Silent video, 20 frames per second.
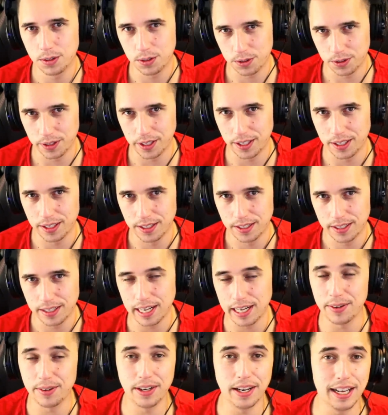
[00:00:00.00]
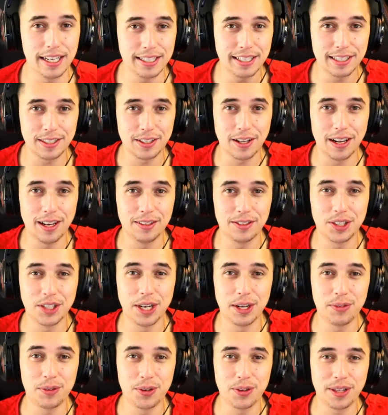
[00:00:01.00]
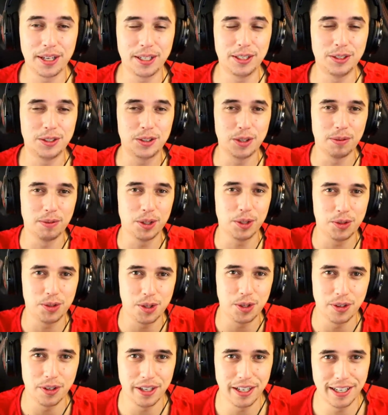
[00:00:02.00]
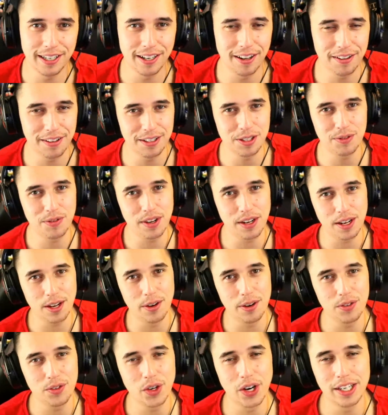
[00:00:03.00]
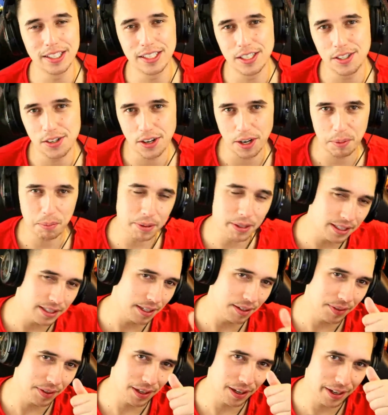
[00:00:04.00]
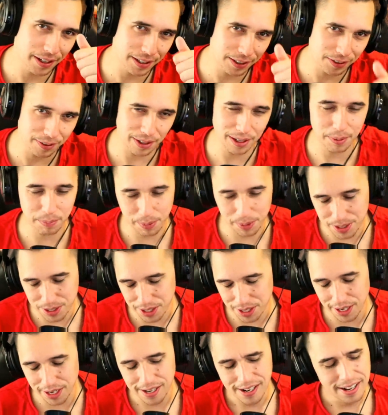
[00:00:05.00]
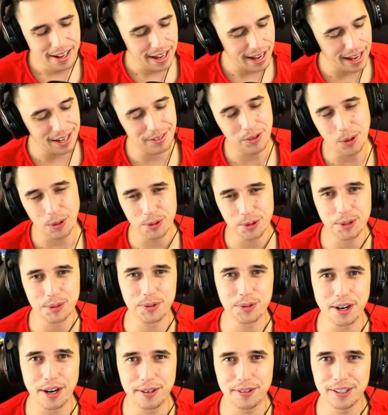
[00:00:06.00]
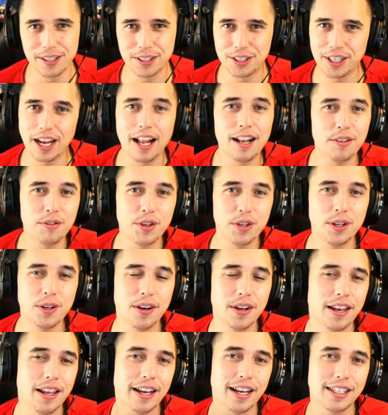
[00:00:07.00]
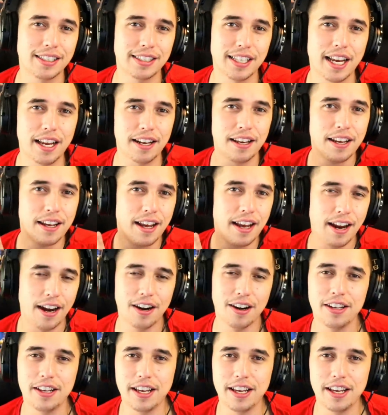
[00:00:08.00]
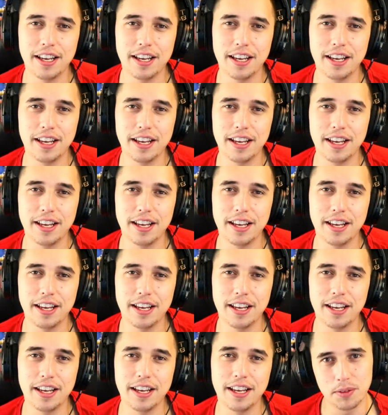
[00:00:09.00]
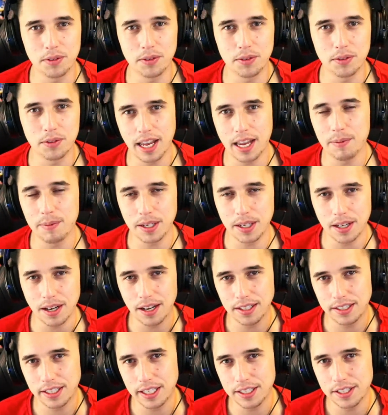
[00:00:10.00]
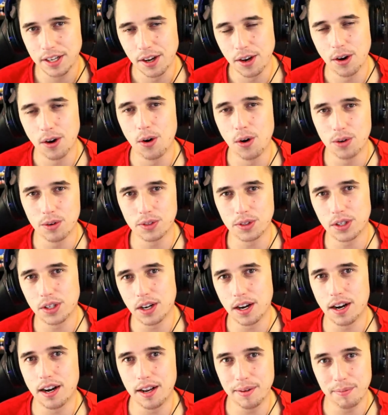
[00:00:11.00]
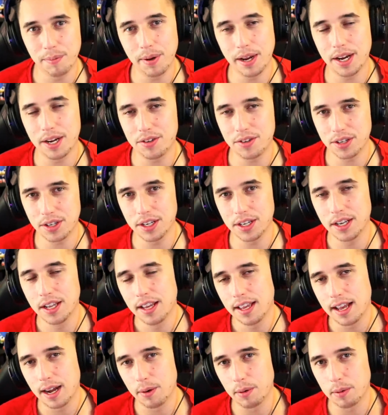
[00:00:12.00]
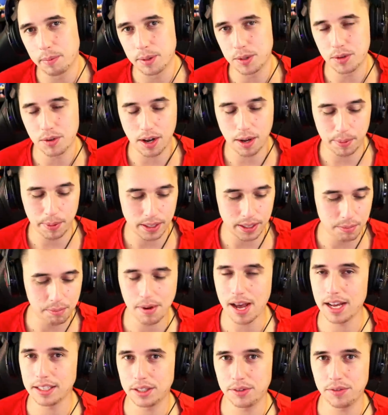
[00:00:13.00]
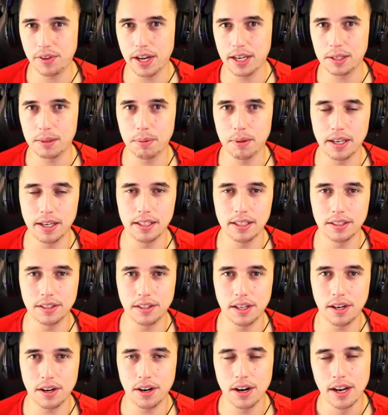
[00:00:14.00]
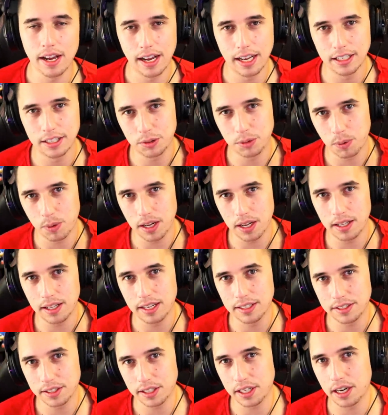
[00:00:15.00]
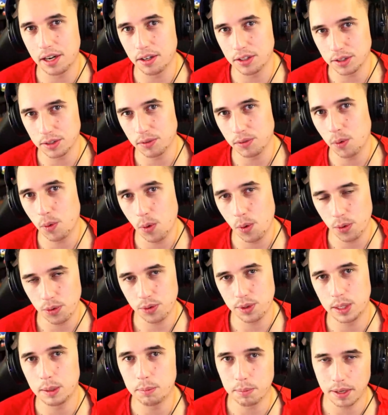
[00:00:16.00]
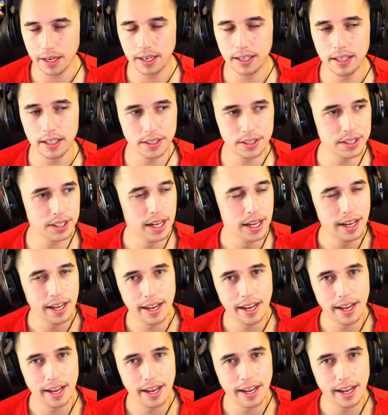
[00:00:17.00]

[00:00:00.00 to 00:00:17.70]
3. Anyway, lads, that's all I have time for. Thank you so much for tuning in on this video. If you guys enjoyed, please leave a like. I greatly appreciate it. And, of course, subscribe to the channel if you're new. And like I said, early access is now available for the gaming content over on Patreon. I will be dropping the Mass Effect playlist there as well as the Gears of War 3 playlist